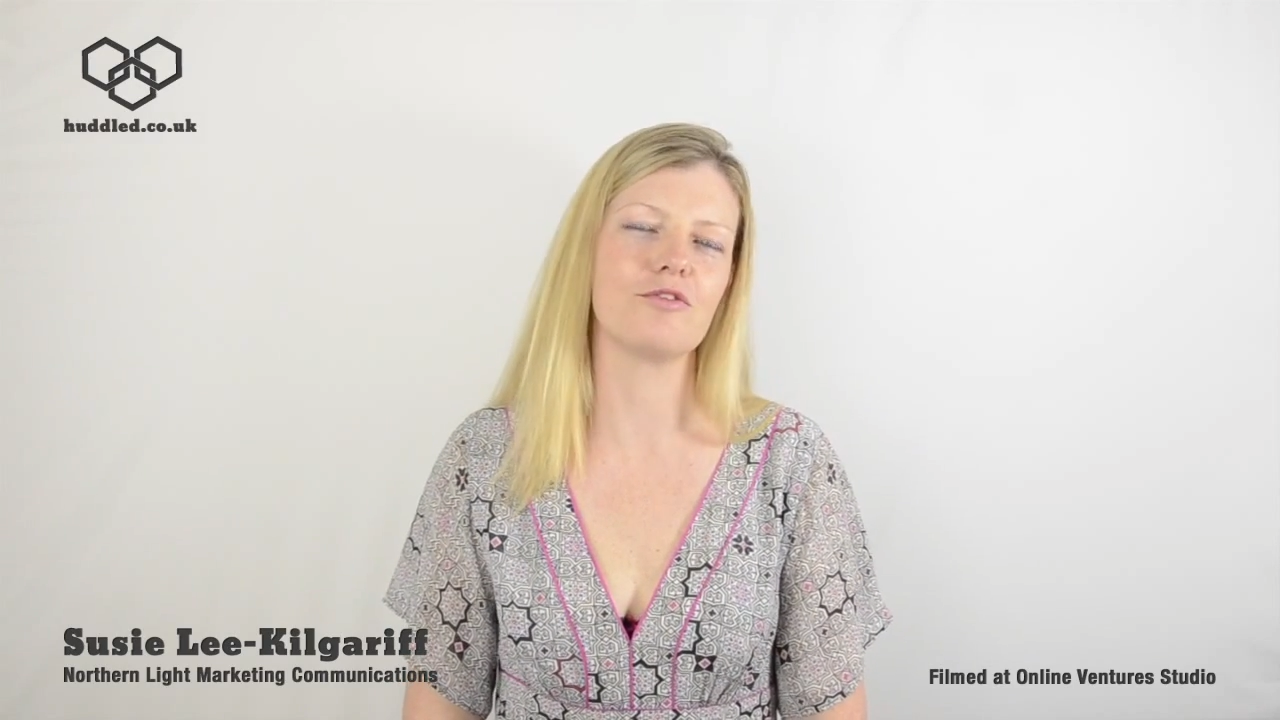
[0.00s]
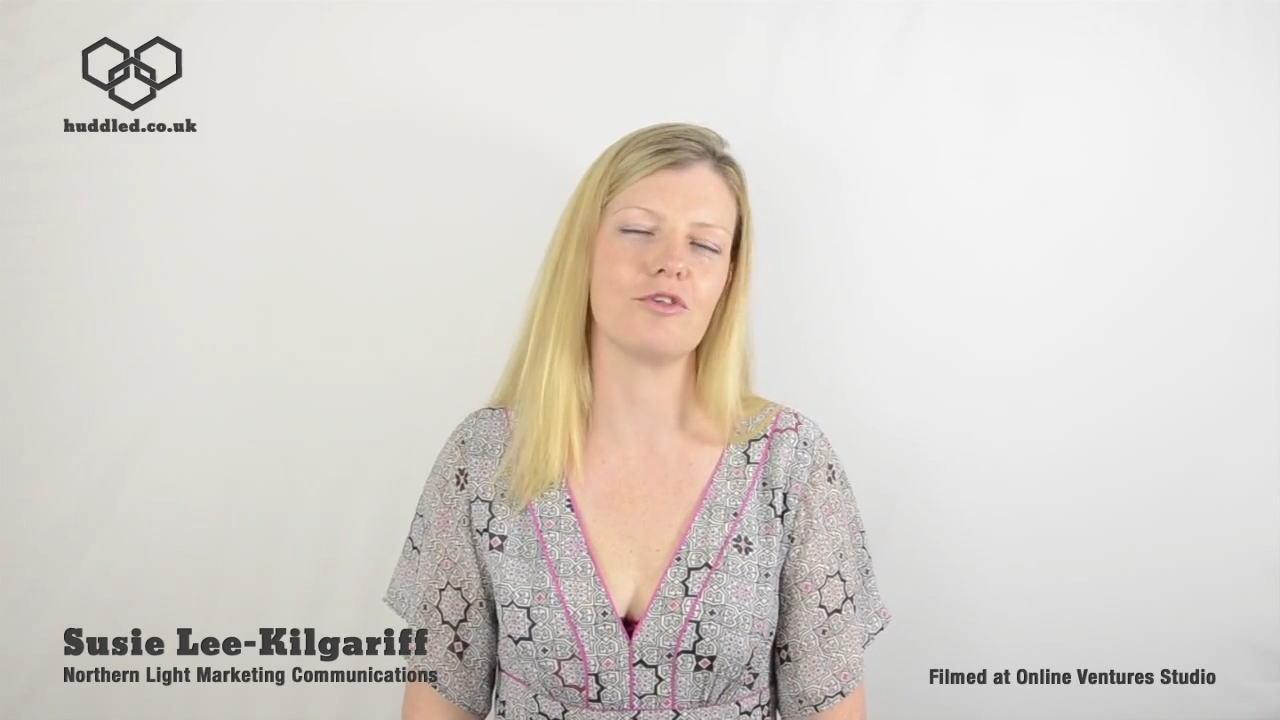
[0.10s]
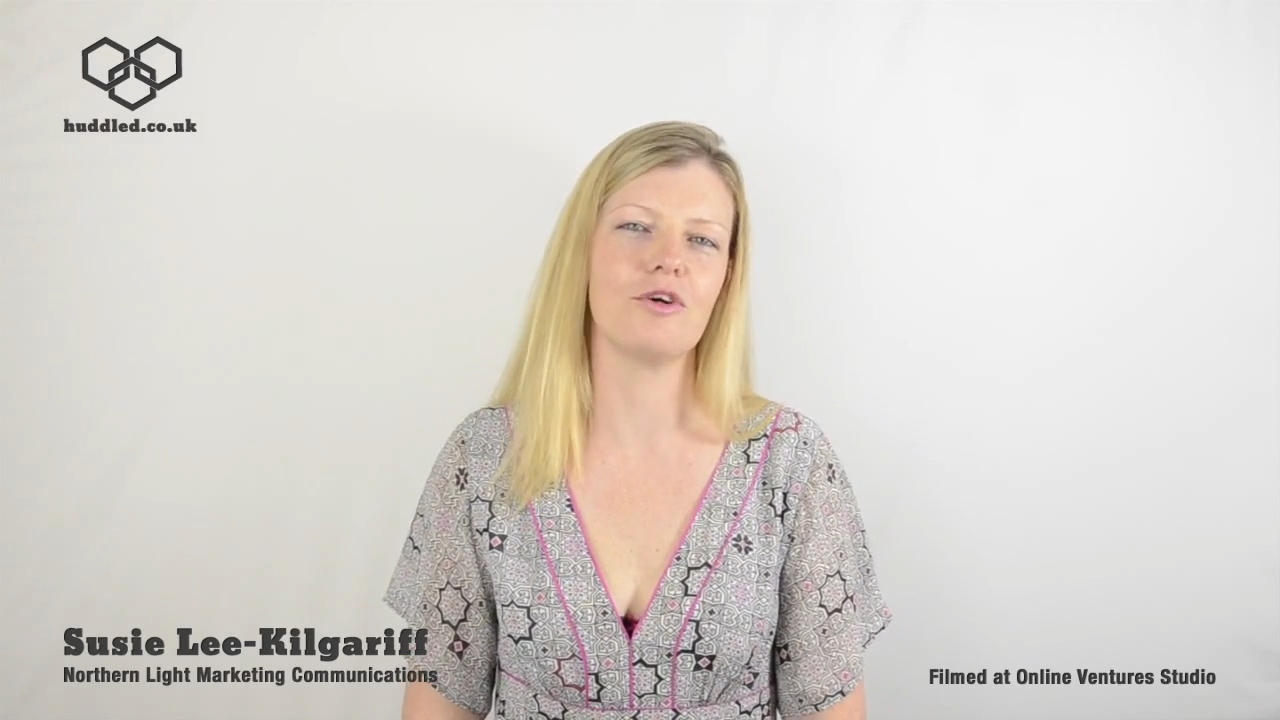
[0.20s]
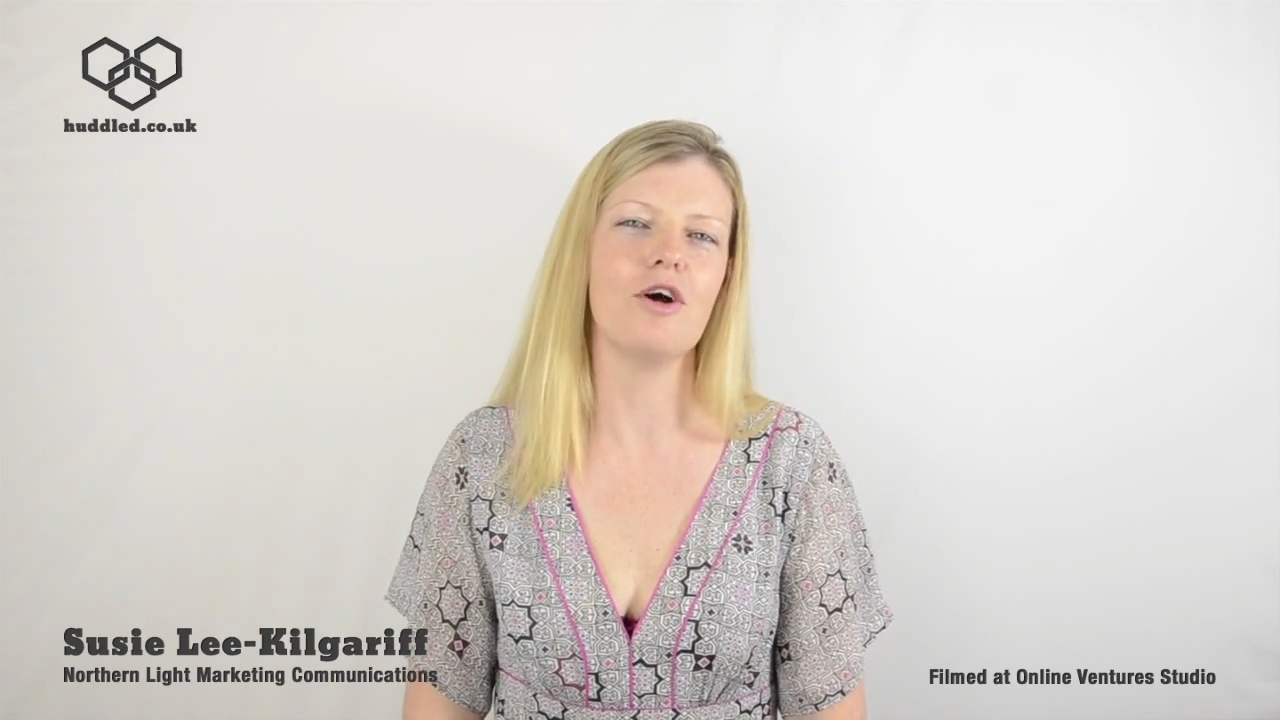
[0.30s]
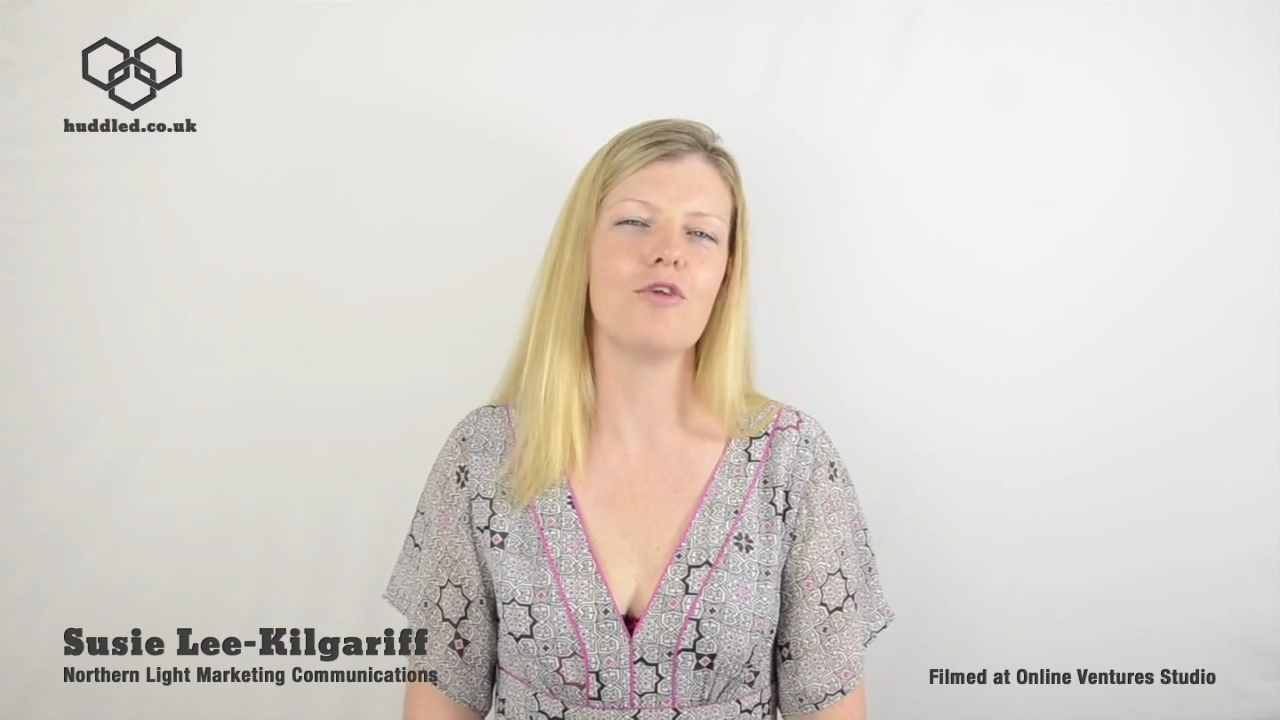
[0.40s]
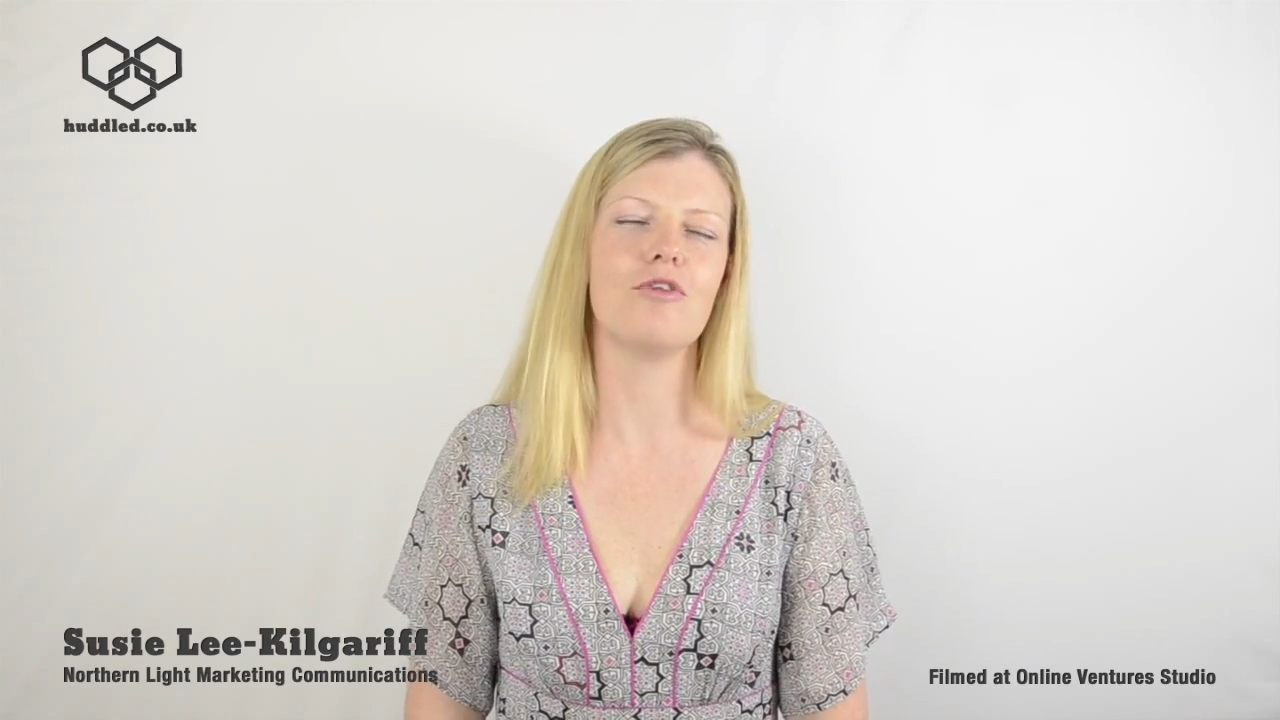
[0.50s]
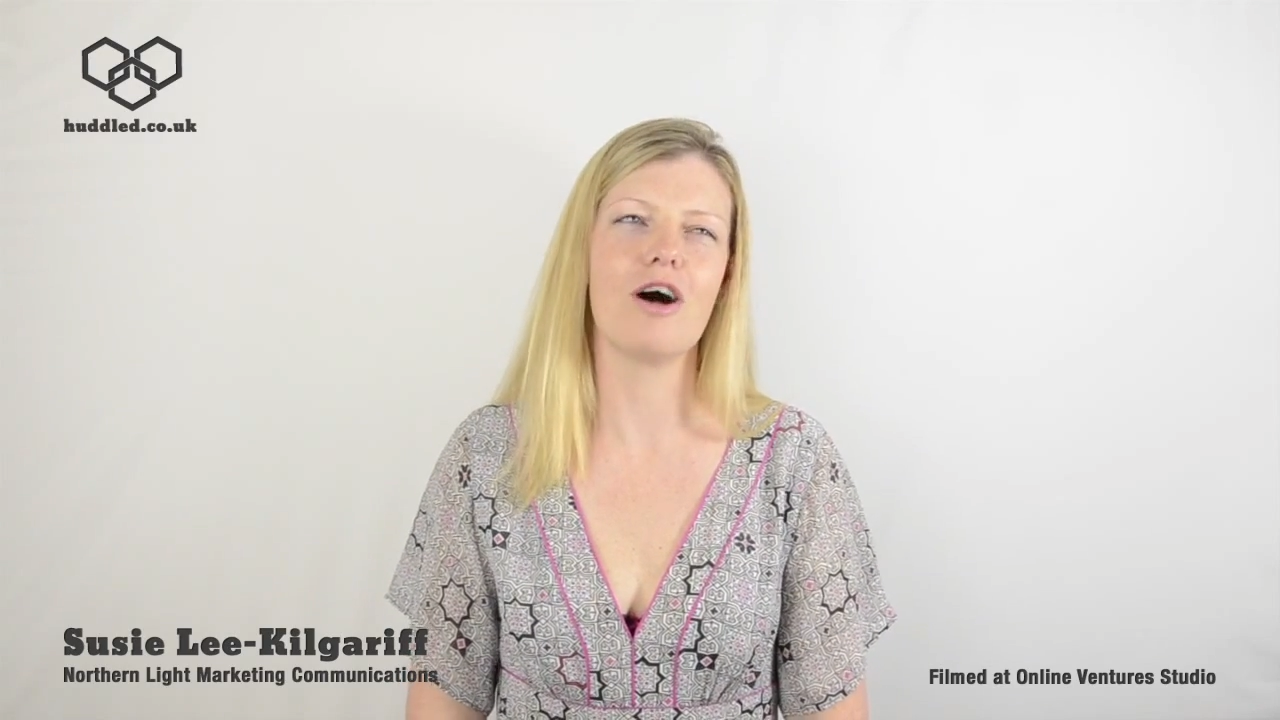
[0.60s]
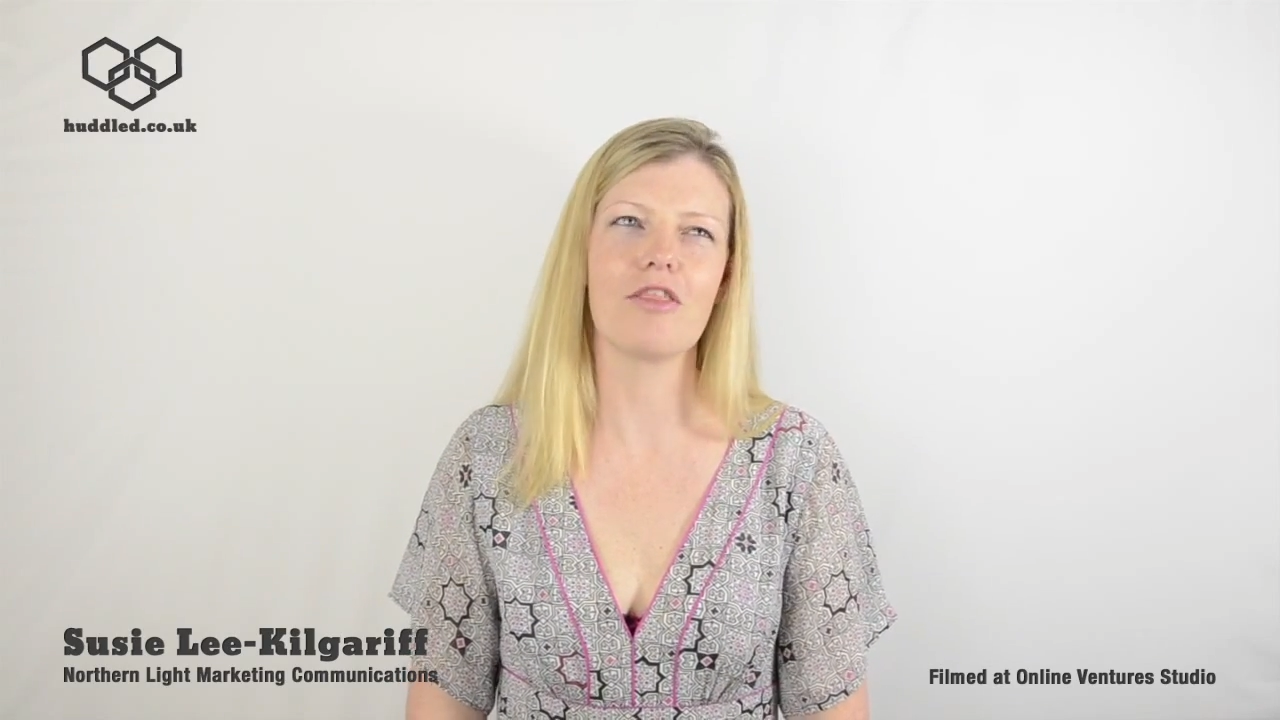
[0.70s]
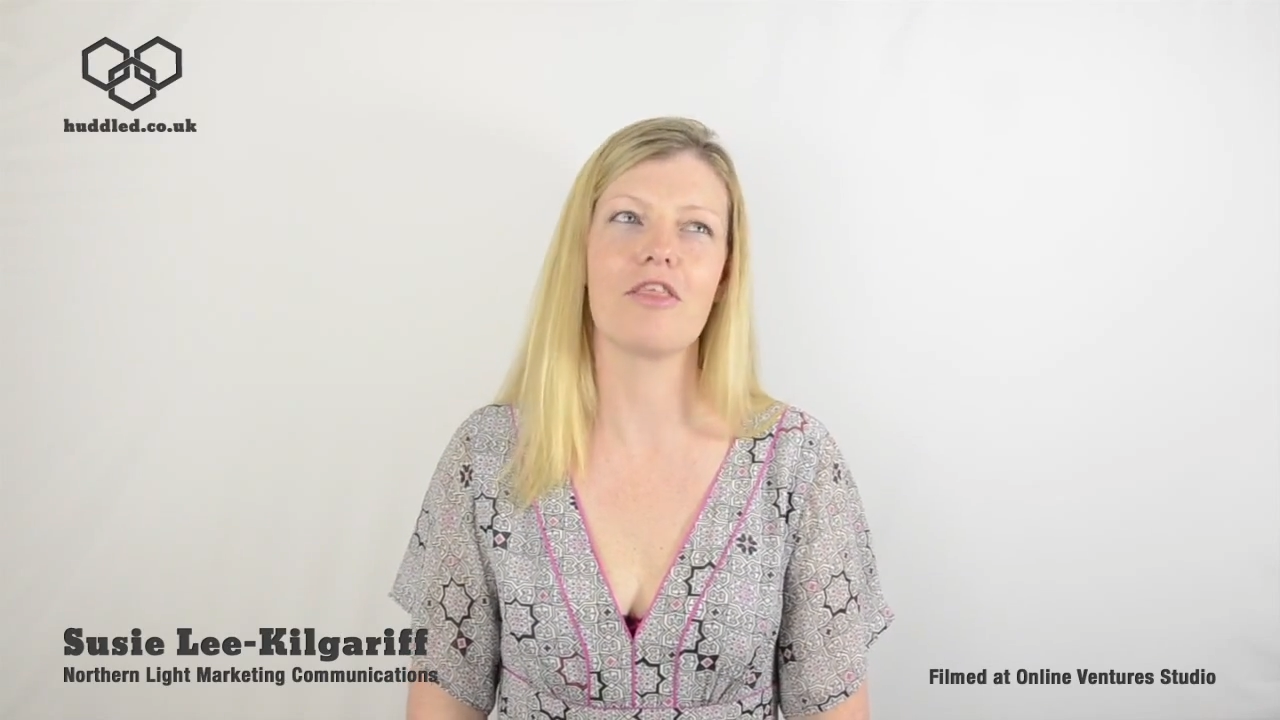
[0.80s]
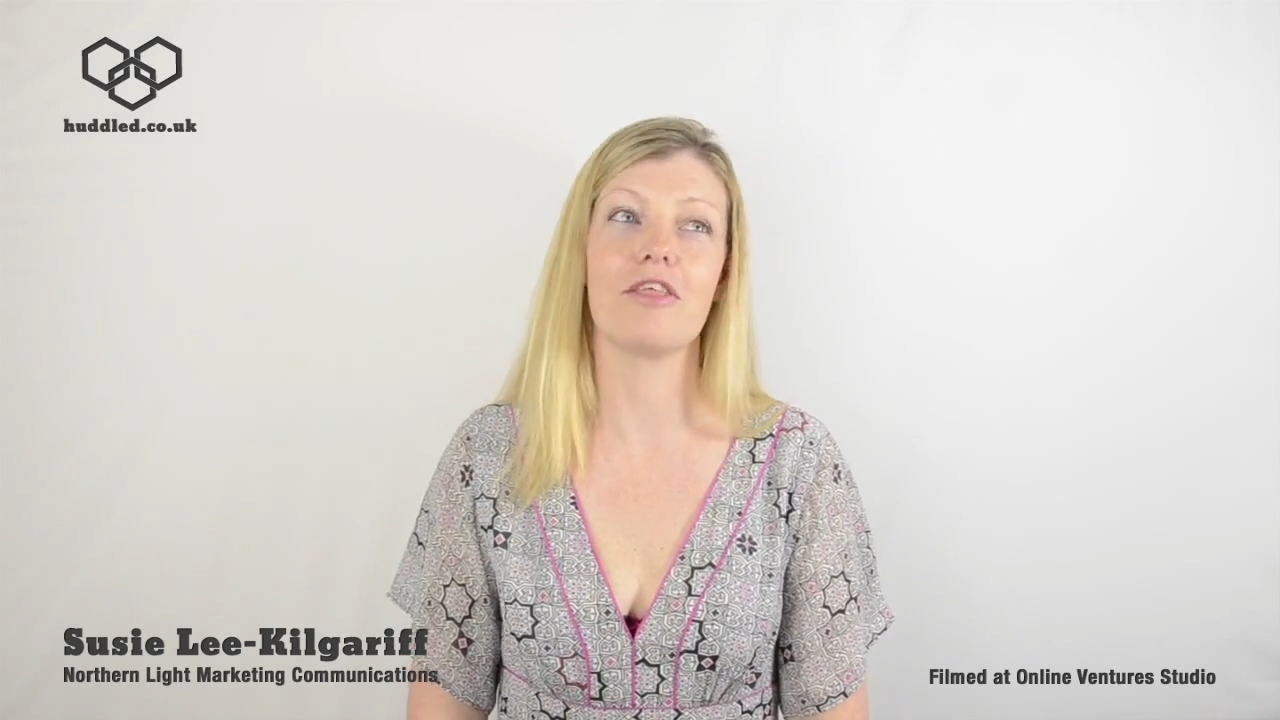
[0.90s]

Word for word: for, rather